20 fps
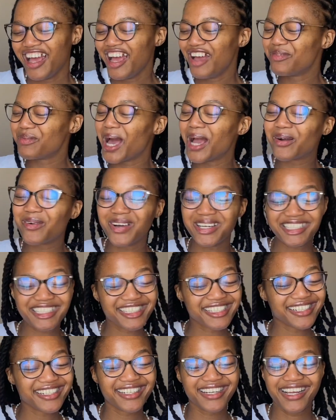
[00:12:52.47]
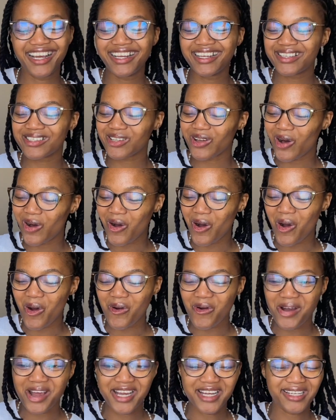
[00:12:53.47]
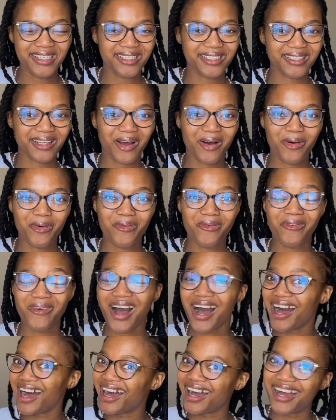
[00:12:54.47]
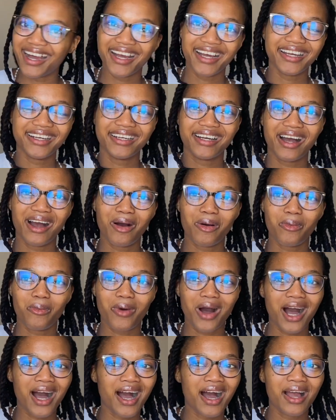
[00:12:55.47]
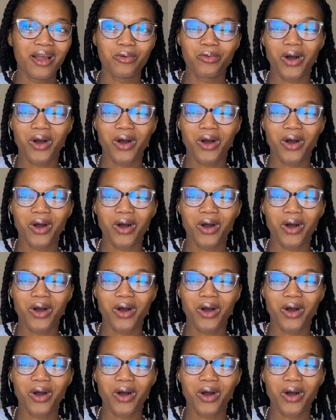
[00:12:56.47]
My question is always why? Why?